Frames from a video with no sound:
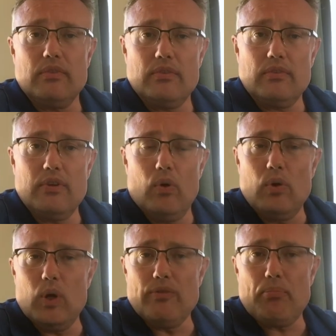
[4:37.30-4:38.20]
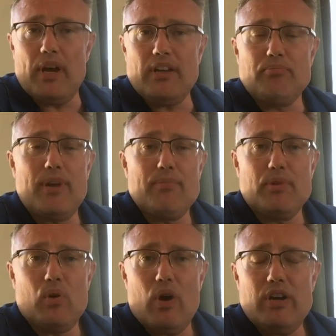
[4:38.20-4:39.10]
going over past paper
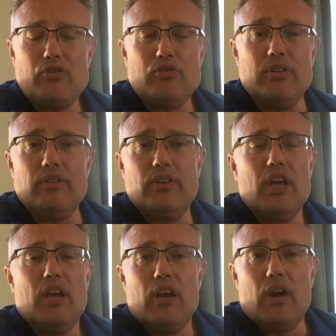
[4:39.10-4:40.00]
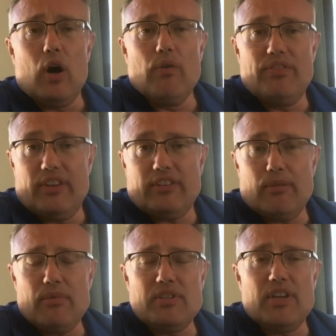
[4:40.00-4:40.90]
questions over the
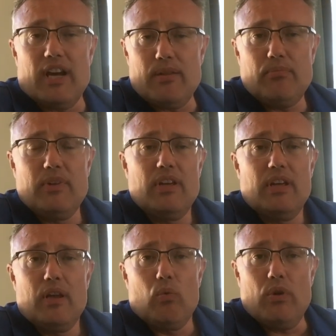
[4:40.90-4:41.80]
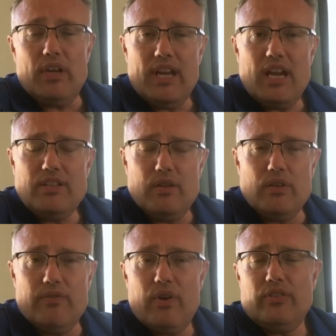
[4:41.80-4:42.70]
summertime, when you get to
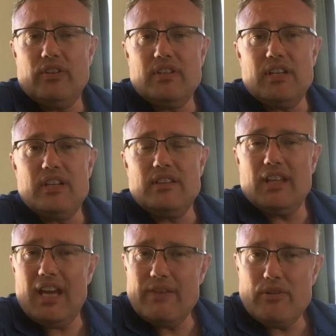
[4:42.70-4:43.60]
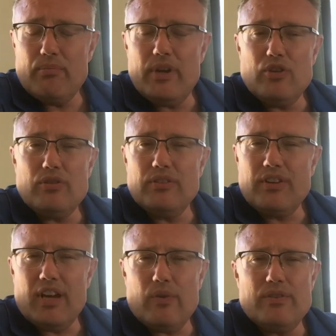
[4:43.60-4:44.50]
university, that information is
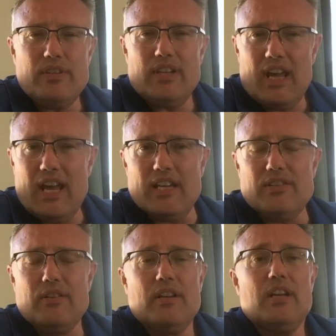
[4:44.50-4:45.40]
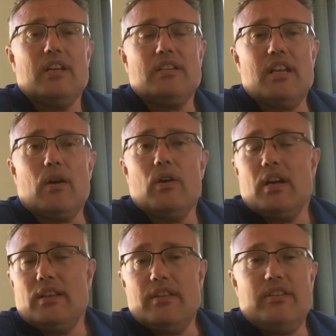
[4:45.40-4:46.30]
current in your head. Now,
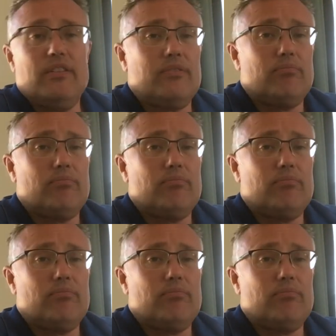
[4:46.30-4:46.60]
this is